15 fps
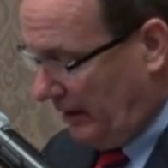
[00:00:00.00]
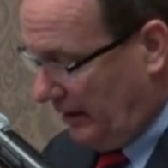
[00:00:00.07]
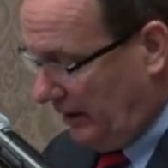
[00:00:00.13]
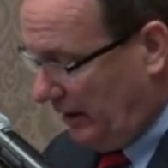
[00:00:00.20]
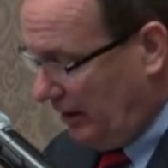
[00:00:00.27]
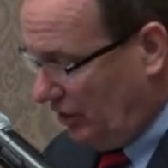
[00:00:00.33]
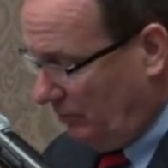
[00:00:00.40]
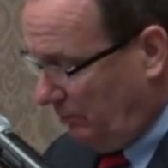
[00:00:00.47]

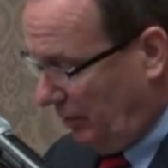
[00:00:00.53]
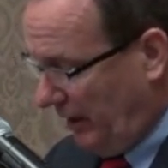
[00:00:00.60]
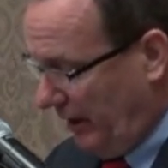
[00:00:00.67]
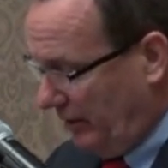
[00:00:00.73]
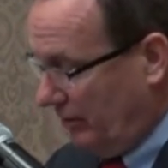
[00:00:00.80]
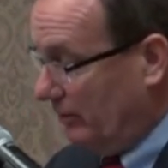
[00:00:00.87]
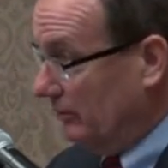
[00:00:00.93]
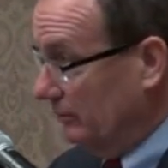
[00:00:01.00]
Each
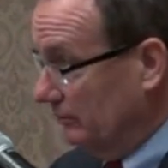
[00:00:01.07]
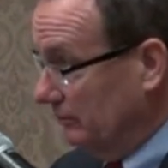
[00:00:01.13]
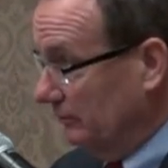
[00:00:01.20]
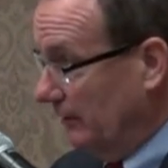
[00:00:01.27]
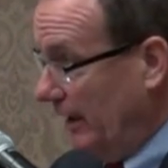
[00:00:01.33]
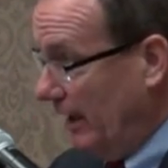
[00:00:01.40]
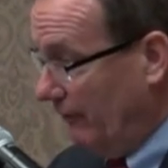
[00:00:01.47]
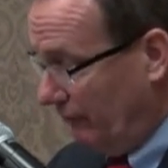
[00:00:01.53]
player,
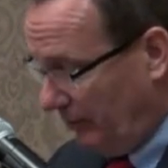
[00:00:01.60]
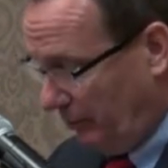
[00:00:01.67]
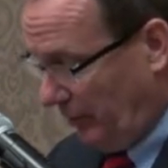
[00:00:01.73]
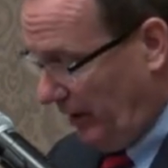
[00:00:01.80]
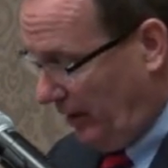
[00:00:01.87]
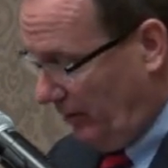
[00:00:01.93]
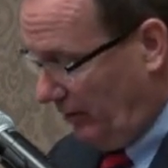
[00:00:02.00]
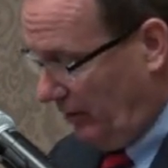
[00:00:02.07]
every
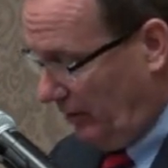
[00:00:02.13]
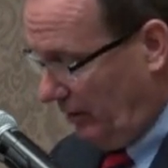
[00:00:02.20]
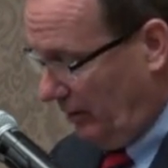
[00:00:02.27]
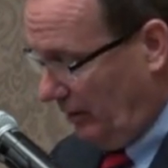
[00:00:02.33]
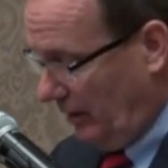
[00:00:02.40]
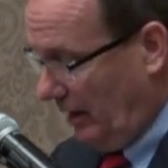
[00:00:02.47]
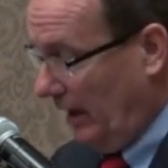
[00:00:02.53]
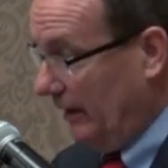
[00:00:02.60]
player
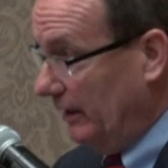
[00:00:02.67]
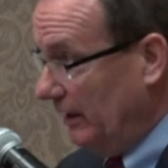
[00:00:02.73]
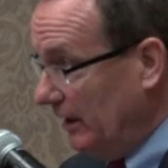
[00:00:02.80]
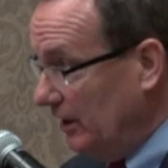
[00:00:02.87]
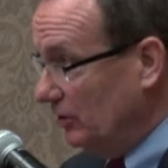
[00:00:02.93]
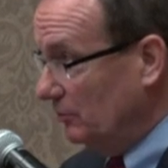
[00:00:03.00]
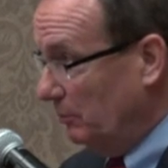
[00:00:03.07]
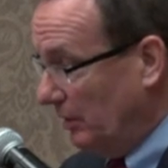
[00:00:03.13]
on
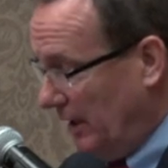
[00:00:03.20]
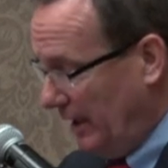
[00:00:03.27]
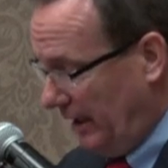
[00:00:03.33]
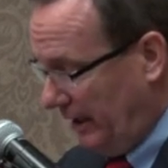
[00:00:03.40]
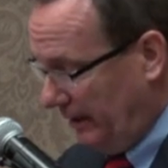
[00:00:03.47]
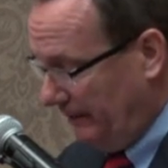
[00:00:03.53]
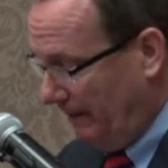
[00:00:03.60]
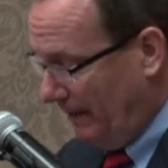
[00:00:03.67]
each
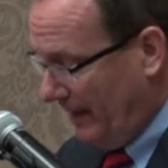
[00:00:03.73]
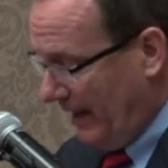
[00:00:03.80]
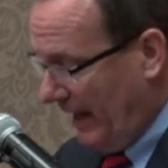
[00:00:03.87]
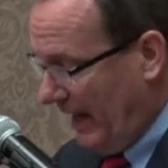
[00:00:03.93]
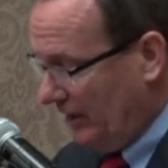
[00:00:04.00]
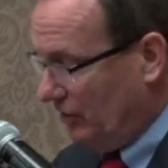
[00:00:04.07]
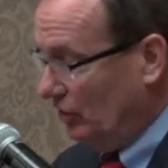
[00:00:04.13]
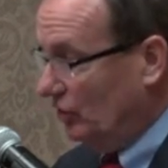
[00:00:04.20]
play
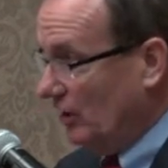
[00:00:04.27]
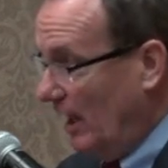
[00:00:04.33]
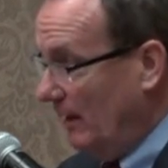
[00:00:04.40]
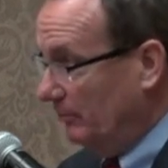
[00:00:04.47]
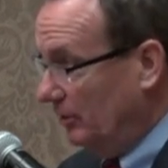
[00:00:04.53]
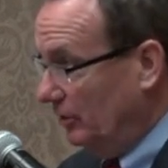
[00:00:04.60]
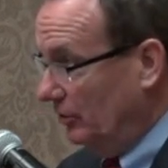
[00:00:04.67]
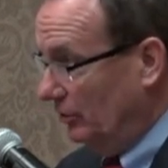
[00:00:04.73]
has a
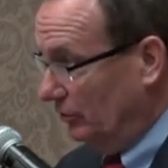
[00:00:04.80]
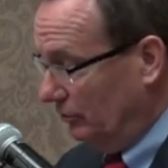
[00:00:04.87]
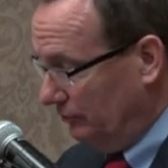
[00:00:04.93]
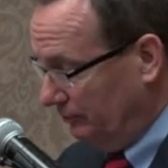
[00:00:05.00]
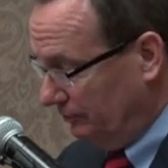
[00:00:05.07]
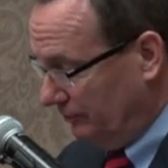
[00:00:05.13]
job to do,